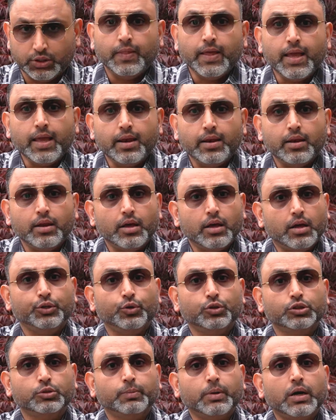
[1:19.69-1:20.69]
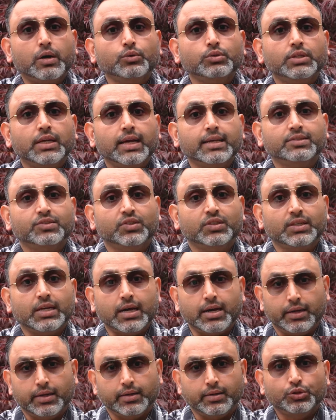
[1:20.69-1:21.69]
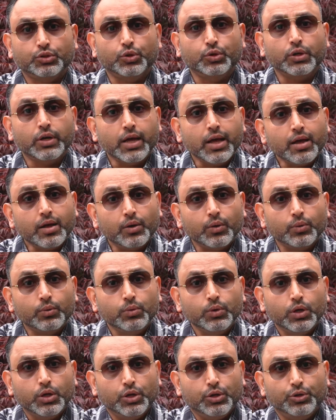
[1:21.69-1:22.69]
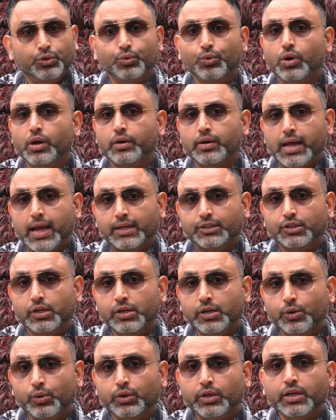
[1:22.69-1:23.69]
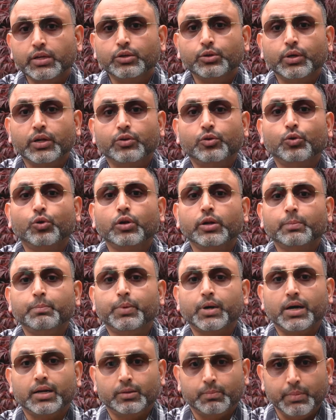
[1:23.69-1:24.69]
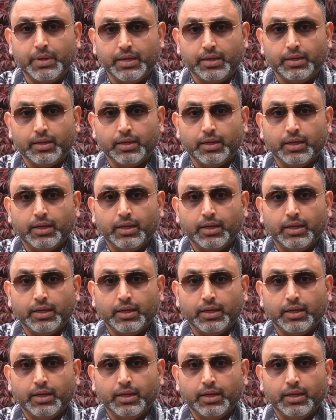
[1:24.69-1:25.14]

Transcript: Then your spouse has retired. So now you are actually looking to enroll in Part B.